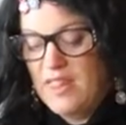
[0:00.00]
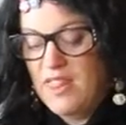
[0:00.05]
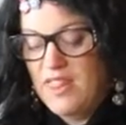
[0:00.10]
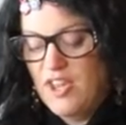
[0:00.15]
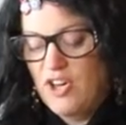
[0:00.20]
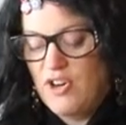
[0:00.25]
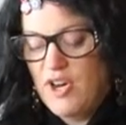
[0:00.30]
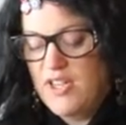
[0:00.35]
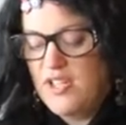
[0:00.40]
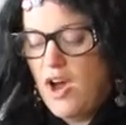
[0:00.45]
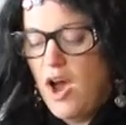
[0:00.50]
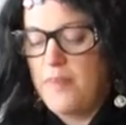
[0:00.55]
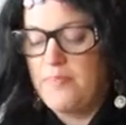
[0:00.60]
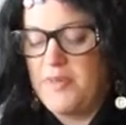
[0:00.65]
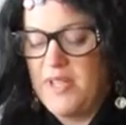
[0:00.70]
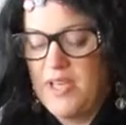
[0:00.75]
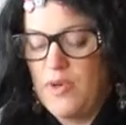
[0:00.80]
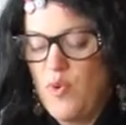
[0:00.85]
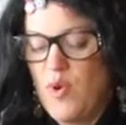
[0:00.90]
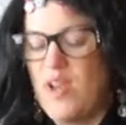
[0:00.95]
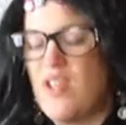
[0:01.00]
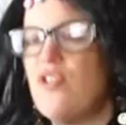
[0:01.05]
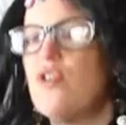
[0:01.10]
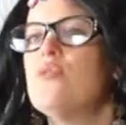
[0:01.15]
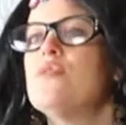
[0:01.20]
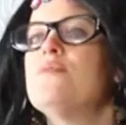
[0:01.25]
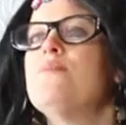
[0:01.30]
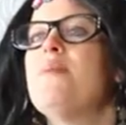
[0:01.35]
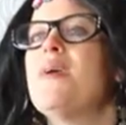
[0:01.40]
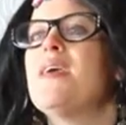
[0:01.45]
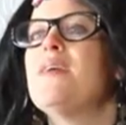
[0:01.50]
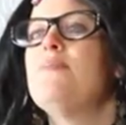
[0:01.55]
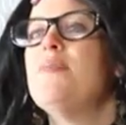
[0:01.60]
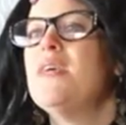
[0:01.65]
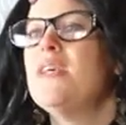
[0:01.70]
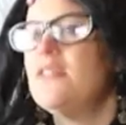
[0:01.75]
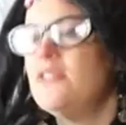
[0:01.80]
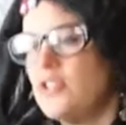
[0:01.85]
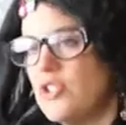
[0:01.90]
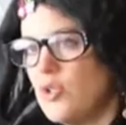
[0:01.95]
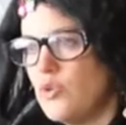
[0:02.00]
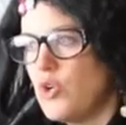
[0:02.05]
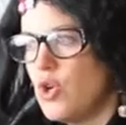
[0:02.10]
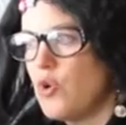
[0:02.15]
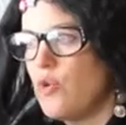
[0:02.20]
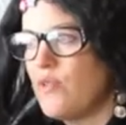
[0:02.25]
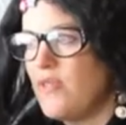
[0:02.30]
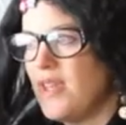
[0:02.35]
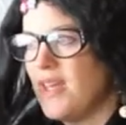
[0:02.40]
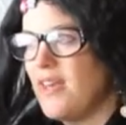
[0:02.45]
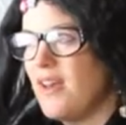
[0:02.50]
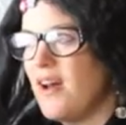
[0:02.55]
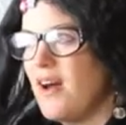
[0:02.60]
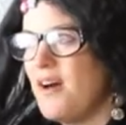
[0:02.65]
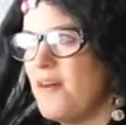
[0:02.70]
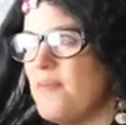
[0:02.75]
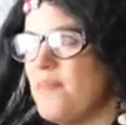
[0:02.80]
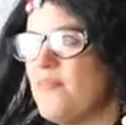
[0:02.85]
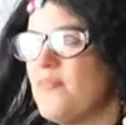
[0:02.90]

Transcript: They're adopting one of those babies, you know, the um,